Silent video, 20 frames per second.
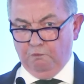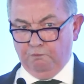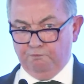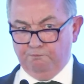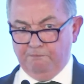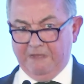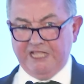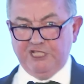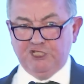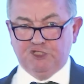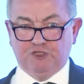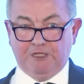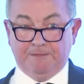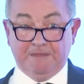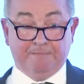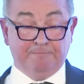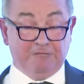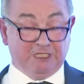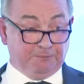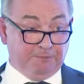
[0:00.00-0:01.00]
mainstream
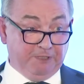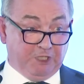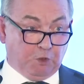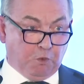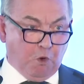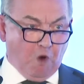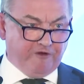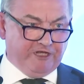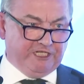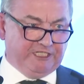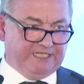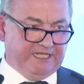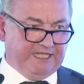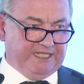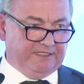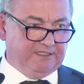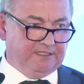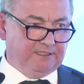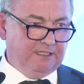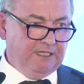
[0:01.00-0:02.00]
and must be
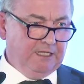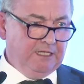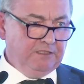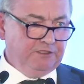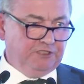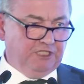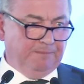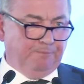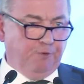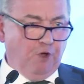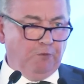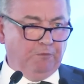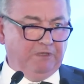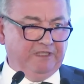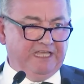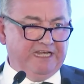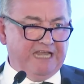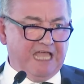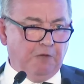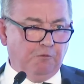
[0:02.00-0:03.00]
quarantined to the point where
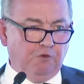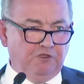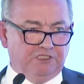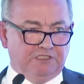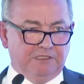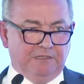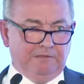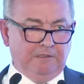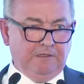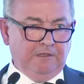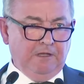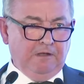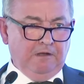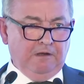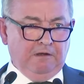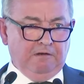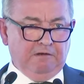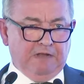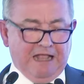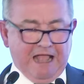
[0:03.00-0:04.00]
they now want to
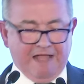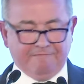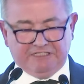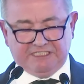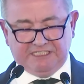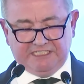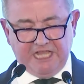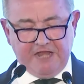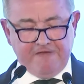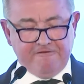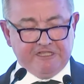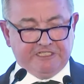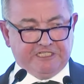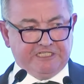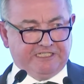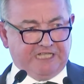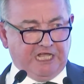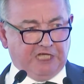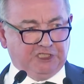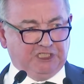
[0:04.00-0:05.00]
have a serious
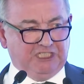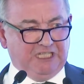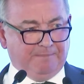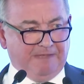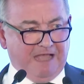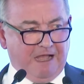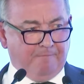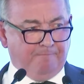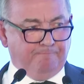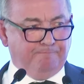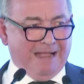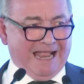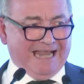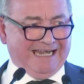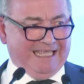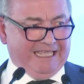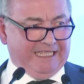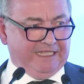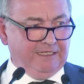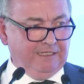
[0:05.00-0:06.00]
discussion about
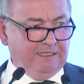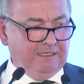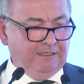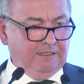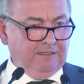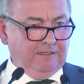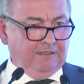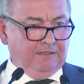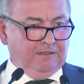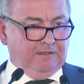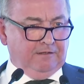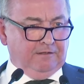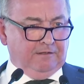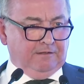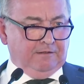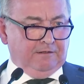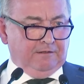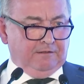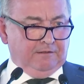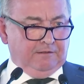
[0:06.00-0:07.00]
banning
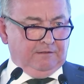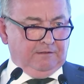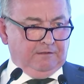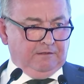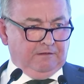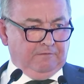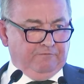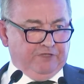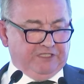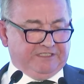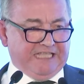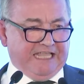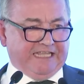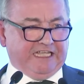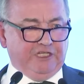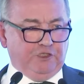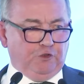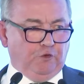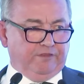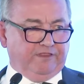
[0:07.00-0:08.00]
the
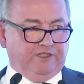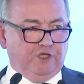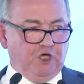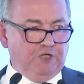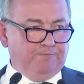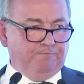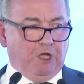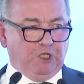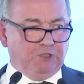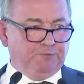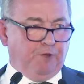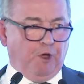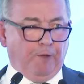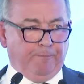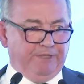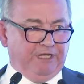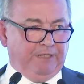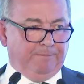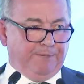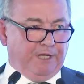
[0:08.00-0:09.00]
second or third most
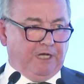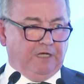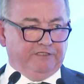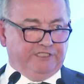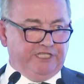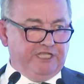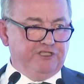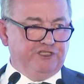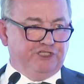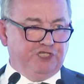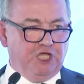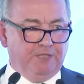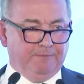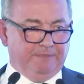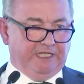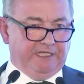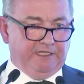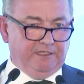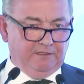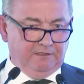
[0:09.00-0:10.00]
popular party in
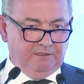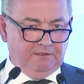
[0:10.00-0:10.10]
Germany.